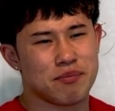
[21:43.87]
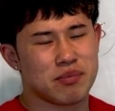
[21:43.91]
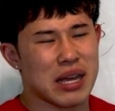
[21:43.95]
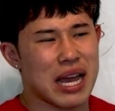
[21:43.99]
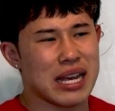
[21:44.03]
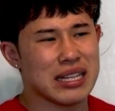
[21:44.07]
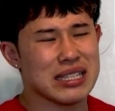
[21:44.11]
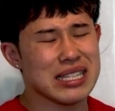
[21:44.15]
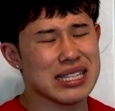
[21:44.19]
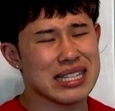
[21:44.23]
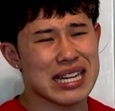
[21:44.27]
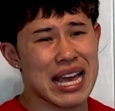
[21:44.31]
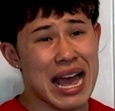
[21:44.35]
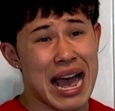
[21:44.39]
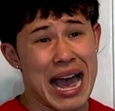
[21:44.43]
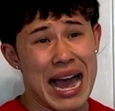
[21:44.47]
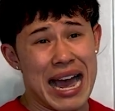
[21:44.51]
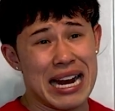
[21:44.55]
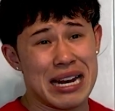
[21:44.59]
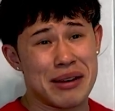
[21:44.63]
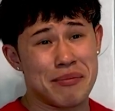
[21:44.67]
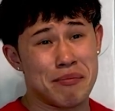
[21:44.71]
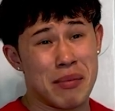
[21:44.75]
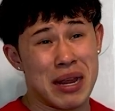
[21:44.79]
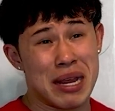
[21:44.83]
I think the
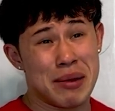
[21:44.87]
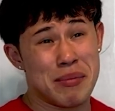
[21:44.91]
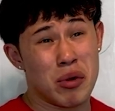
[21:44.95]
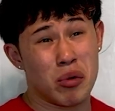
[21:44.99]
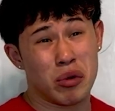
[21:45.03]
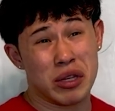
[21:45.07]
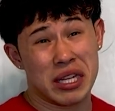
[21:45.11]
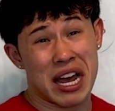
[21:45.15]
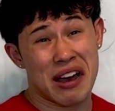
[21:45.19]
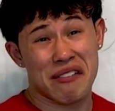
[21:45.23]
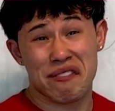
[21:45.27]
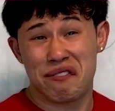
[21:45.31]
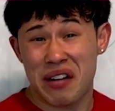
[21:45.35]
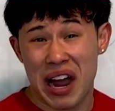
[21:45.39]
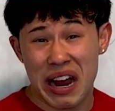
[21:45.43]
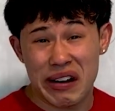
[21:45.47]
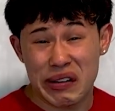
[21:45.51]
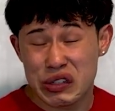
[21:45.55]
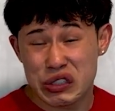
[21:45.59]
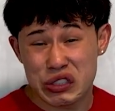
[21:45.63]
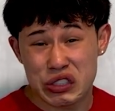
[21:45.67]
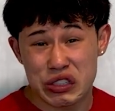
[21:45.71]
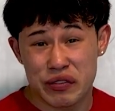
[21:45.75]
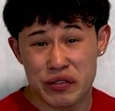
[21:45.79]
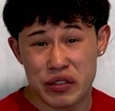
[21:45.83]
ad maybe only got
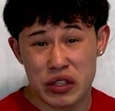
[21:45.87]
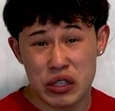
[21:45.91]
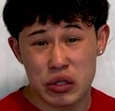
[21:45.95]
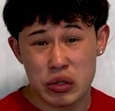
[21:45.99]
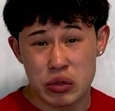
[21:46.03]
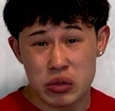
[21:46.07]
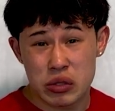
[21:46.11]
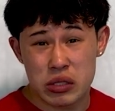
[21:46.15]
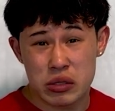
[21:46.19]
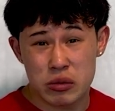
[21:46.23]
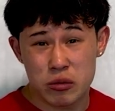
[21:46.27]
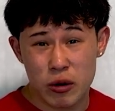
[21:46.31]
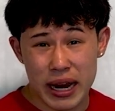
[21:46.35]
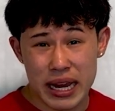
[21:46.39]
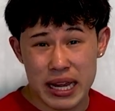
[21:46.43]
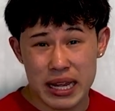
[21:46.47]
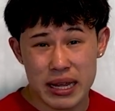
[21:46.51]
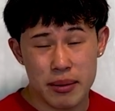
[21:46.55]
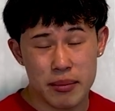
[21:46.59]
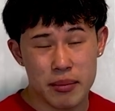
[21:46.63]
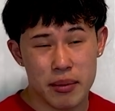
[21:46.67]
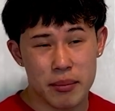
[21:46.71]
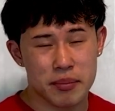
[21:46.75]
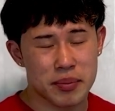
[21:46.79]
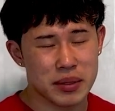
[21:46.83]
500 views, right?
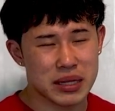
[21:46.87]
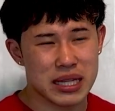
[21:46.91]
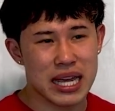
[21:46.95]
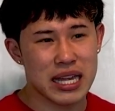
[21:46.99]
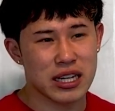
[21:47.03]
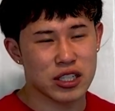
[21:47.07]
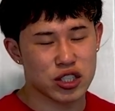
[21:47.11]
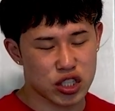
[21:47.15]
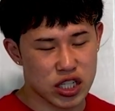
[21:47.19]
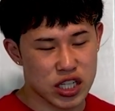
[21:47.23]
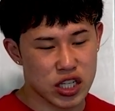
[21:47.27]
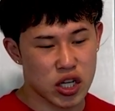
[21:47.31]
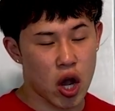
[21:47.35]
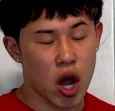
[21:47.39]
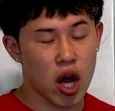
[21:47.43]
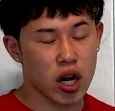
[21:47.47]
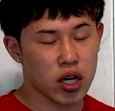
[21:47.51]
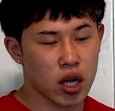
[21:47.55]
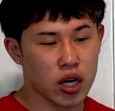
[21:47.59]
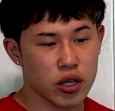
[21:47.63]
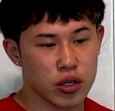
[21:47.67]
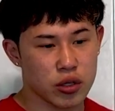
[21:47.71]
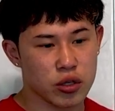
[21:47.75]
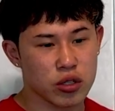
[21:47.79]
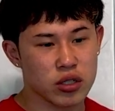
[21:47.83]
But then she caught
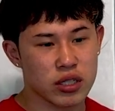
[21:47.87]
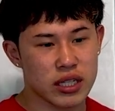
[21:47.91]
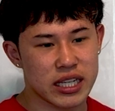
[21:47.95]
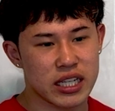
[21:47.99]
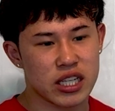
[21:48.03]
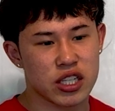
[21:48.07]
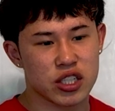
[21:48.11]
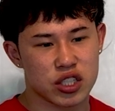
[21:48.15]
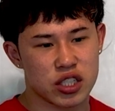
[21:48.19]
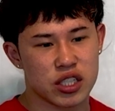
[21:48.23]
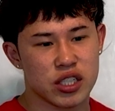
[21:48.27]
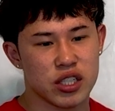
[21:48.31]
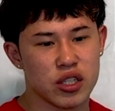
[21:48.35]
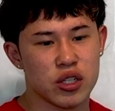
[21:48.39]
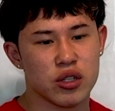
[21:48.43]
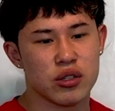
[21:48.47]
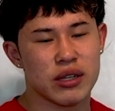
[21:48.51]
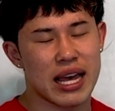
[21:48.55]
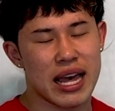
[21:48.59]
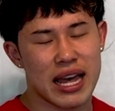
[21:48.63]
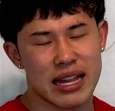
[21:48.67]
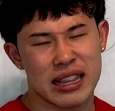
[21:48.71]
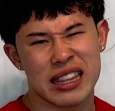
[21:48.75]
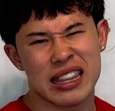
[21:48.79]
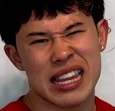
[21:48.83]
on early because she knew
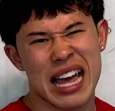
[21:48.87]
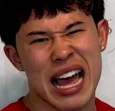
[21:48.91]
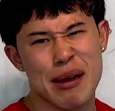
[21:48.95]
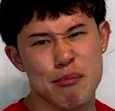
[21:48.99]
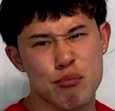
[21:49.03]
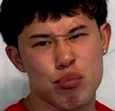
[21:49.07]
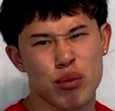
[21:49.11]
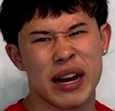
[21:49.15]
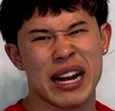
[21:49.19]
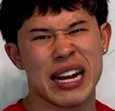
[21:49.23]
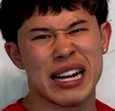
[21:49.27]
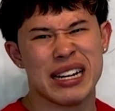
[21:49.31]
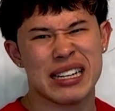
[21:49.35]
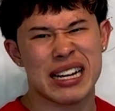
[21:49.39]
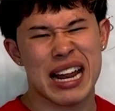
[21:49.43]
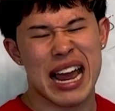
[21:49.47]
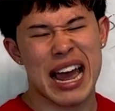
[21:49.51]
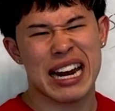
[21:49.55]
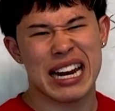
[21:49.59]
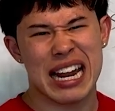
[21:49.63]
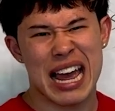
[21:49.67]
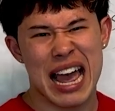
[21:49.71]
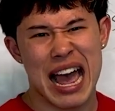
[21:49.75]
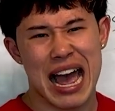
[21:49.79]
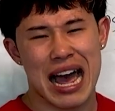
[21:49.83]
that brand had
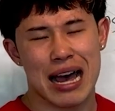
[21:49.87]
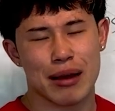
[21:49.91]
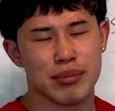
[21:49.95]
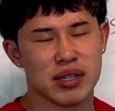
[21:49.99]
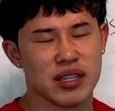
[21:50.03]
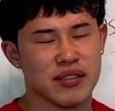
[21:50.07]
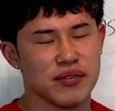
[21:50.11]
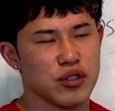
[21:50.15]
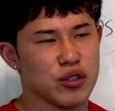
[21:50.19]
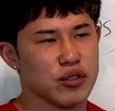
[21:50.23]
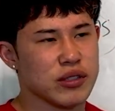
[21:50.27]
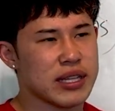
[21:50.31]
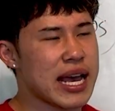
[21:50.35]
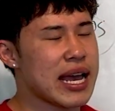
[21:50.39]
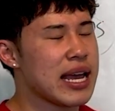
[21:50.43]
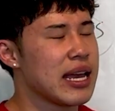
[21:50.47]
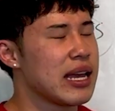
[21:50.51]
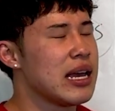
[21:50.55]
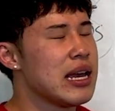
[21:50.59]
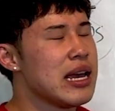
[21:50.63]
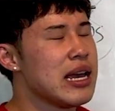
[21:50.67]
a habit of doing that.